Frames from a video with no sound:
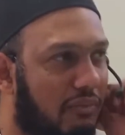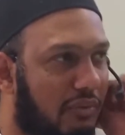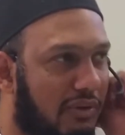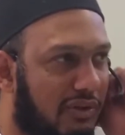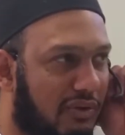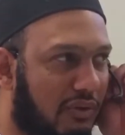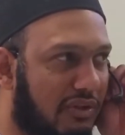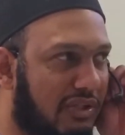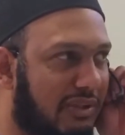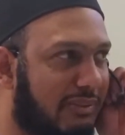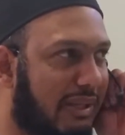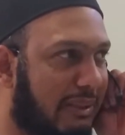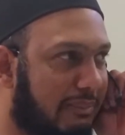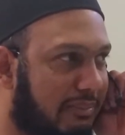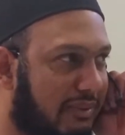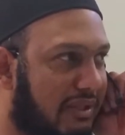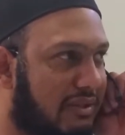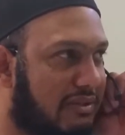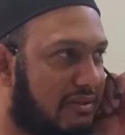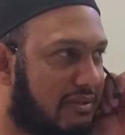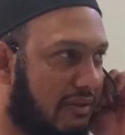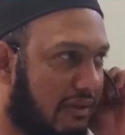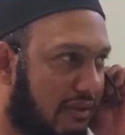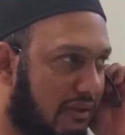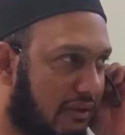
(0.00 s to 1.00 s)
We didn't have
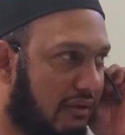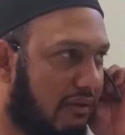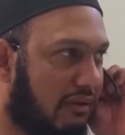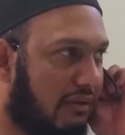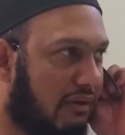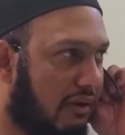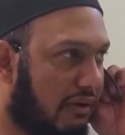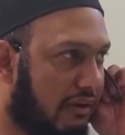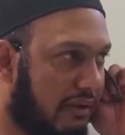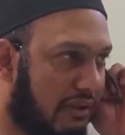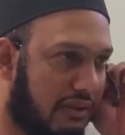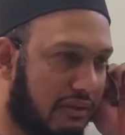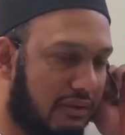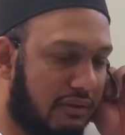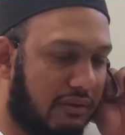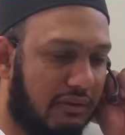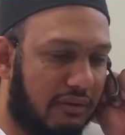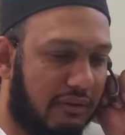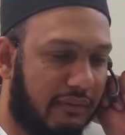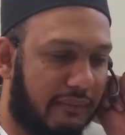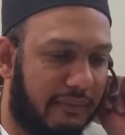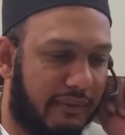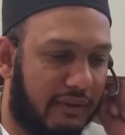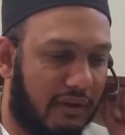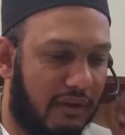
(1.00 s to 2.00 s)
updates there on the
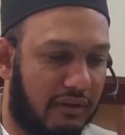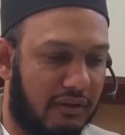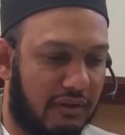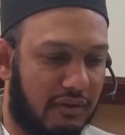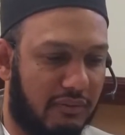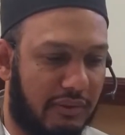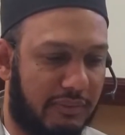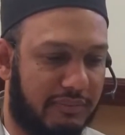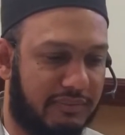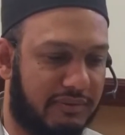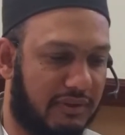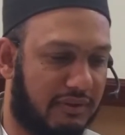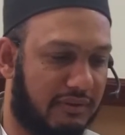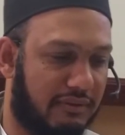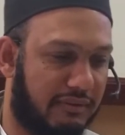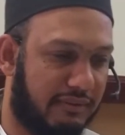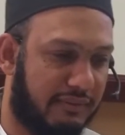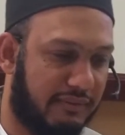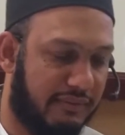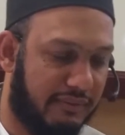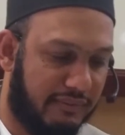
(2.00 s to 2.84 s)
website.